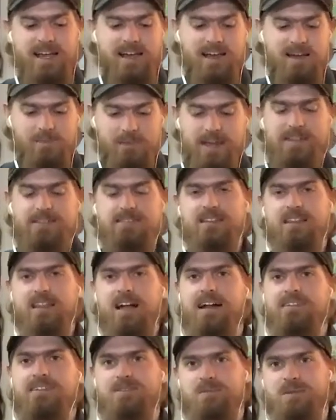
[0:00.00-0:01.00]
means a
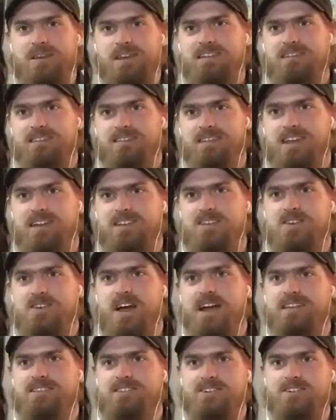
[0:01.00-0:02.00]
lot to me, that you
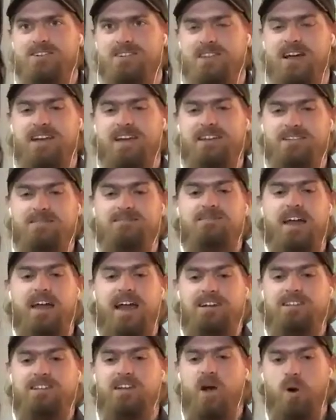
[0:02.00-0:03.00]
guys are like
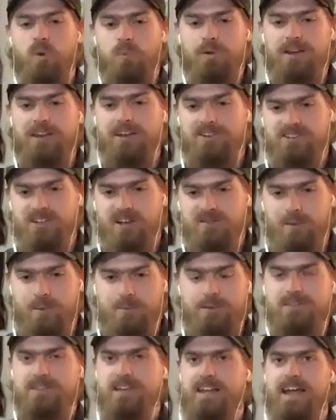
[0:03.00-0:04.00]
actually opening yourself
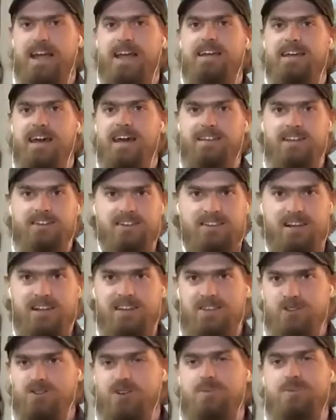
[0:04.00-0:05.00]
up and saying, hey, yeah, let's study
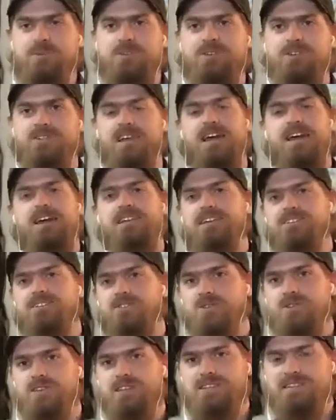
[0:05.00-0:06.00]
the scriptures. Let's
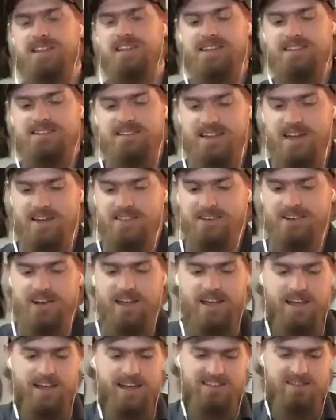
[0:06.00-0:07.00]
do these things together.
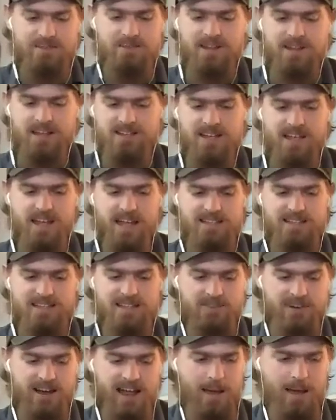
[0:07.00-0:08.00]
It's something that has
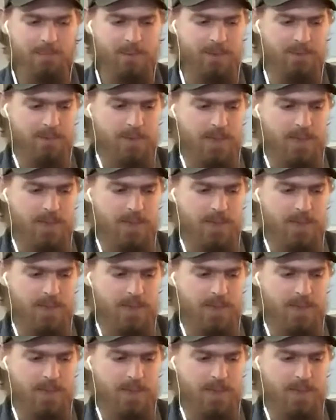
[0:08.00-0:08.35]
never happened.